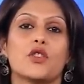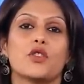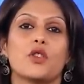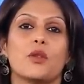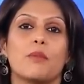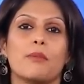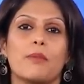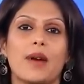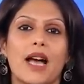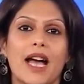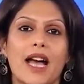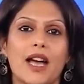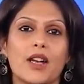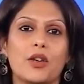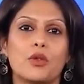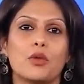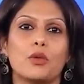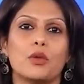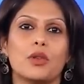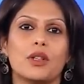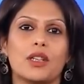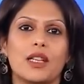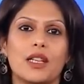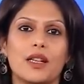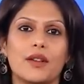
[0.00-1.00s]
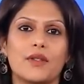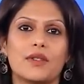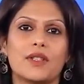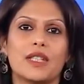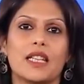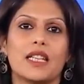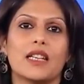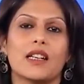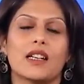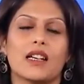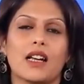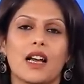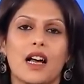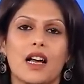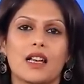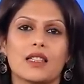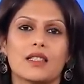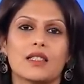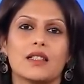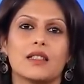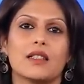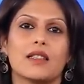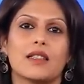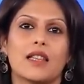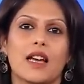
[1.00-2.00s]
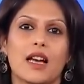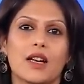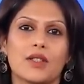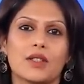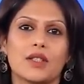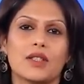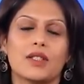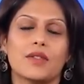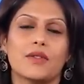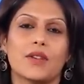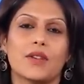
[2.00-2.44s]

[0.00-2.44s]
to a man who lives in a castle thousands